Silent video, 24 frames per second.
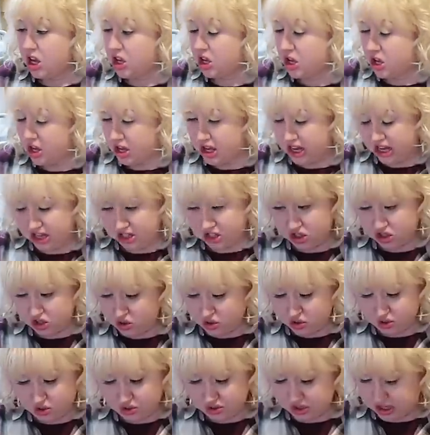cooking
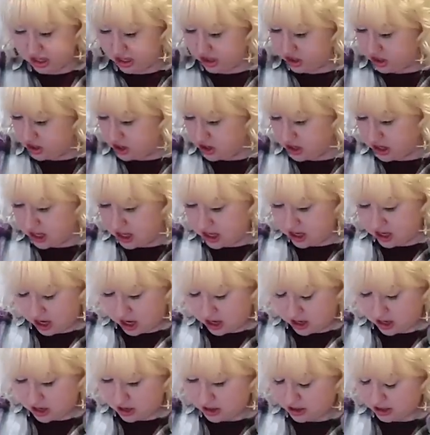tools and cookie
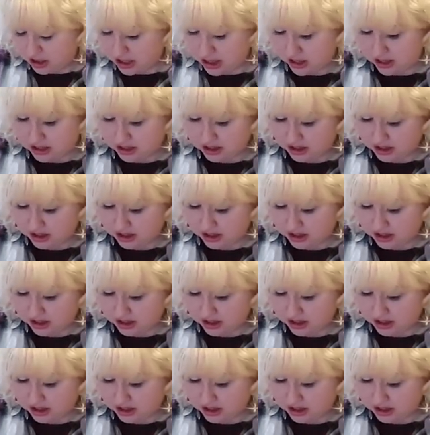cutters, et